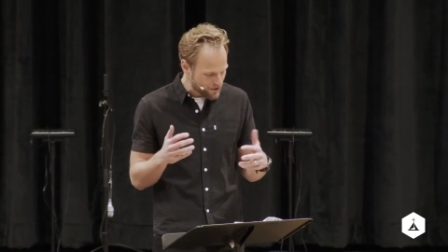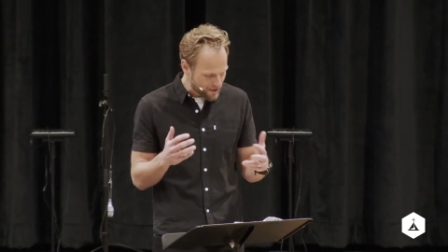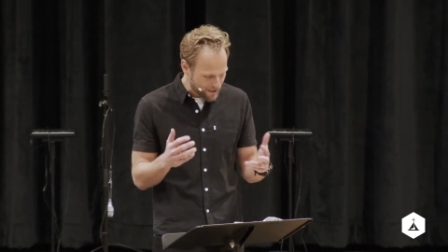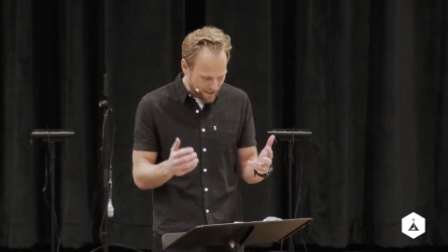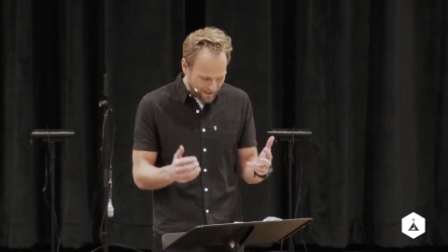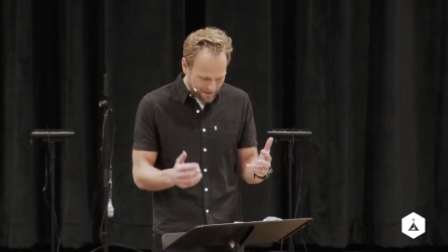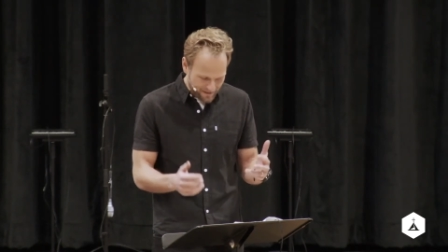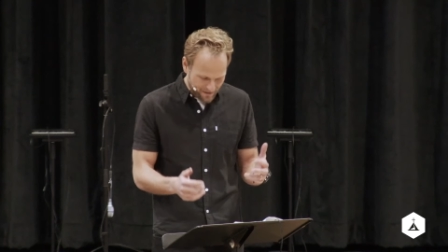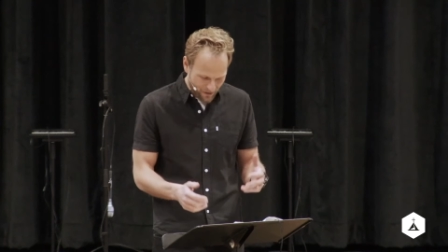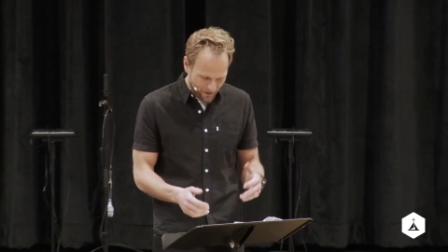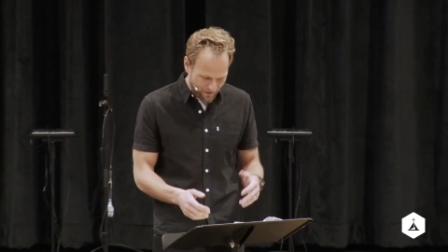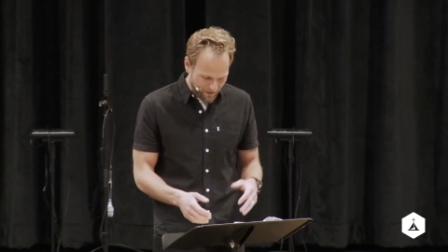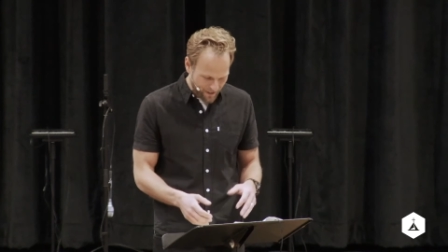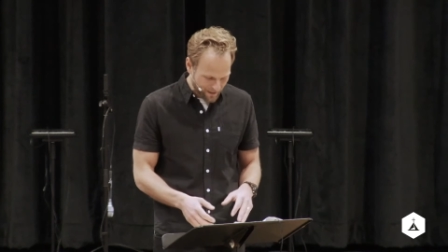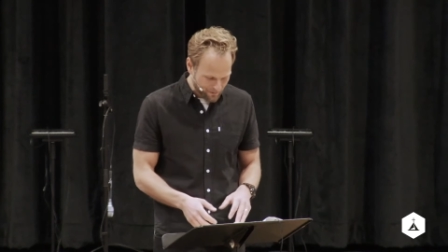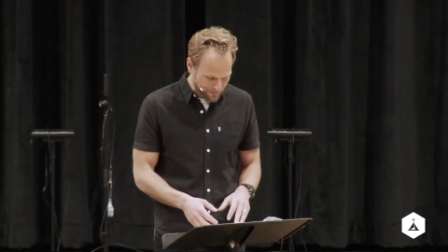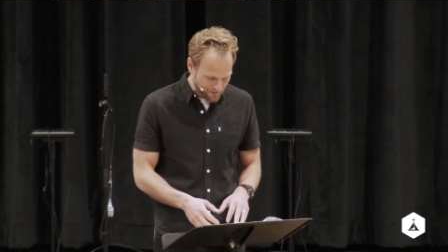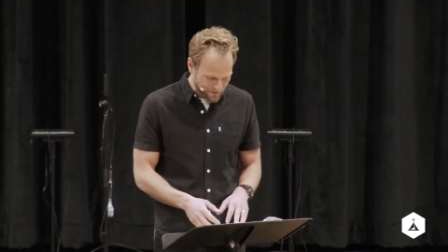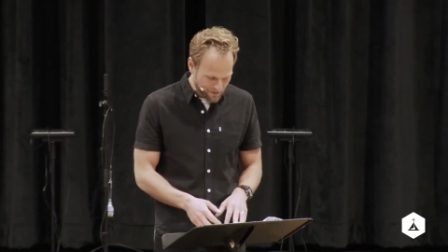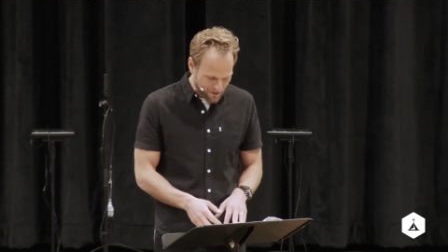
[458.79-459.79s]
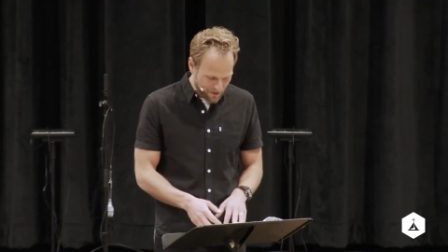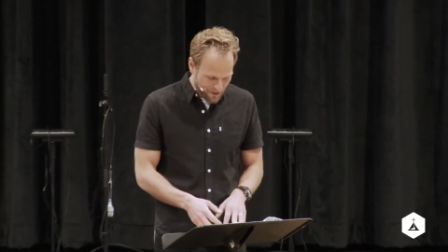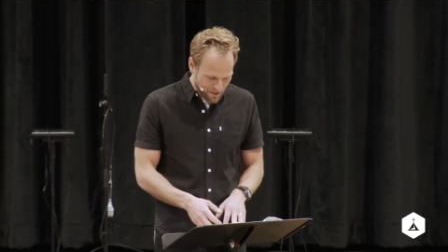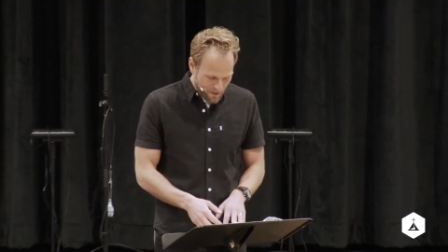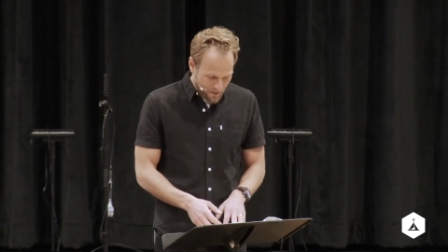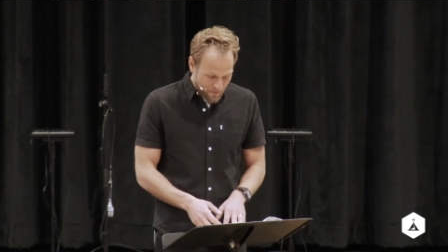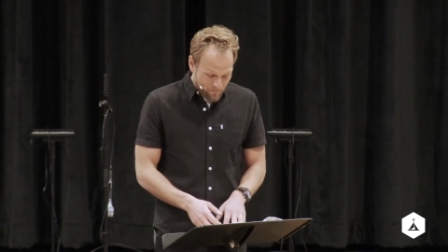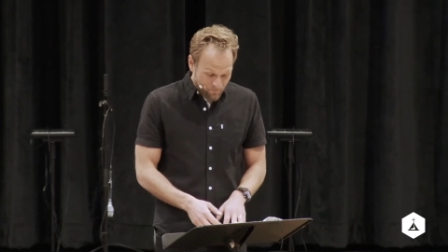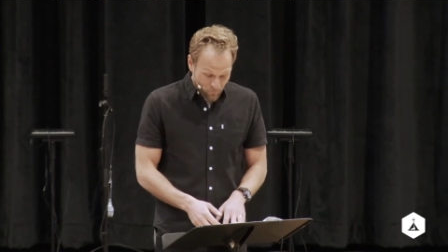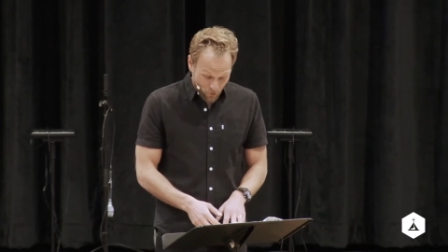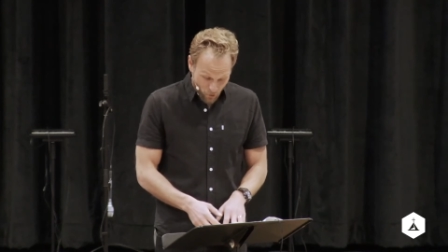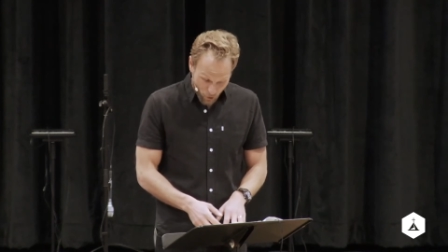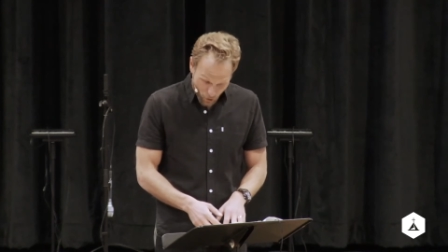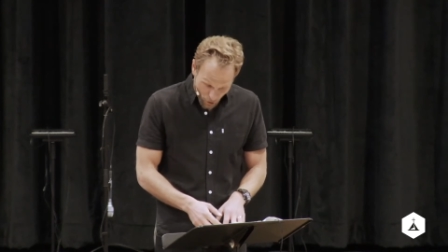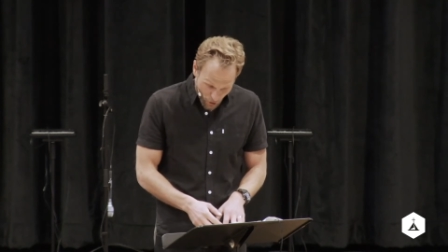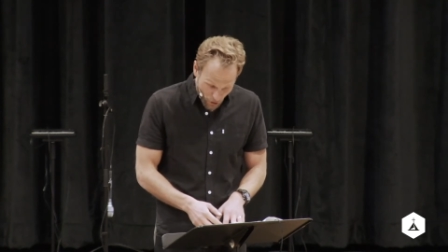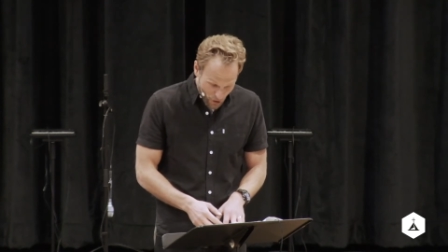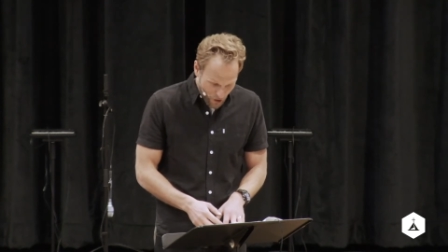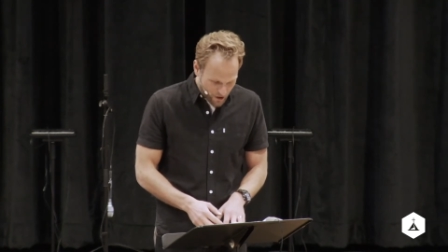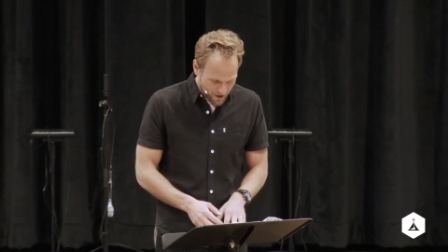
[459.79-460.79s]
And God saw that was
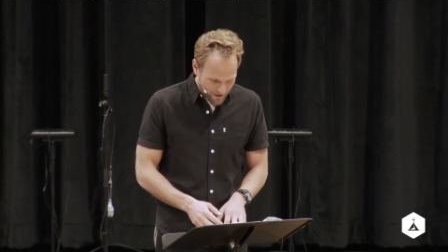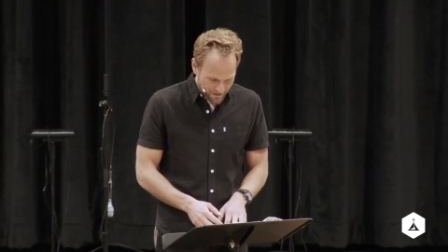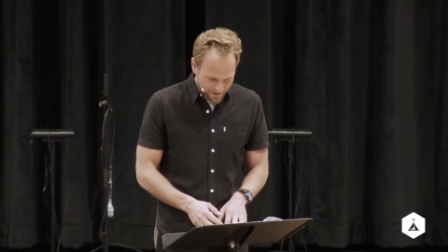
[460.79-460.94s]
good.